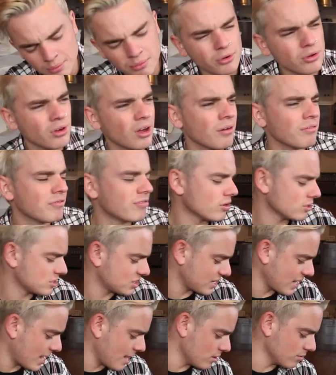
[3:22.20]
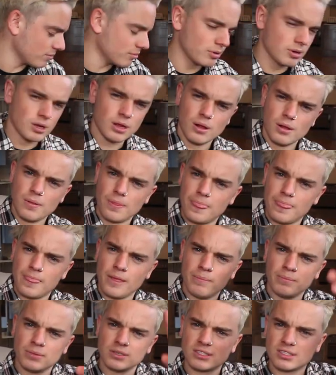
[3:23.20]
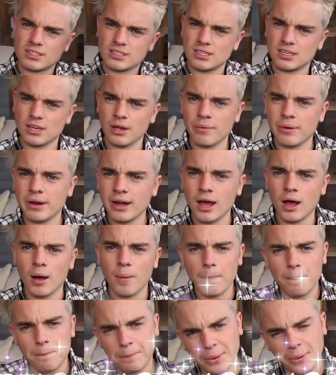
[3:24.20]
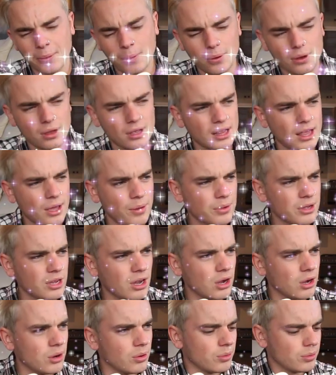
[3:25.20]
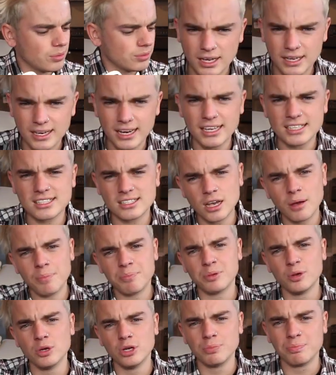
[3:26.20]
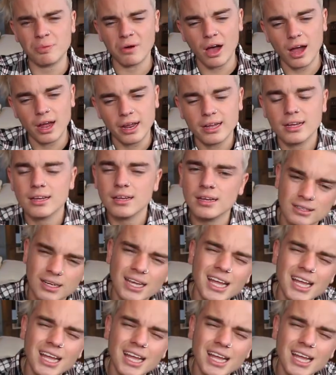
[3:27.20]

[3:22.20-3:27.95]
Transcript: Number, I've lost count. Number's going up. There we go. Next up, PewDiePie.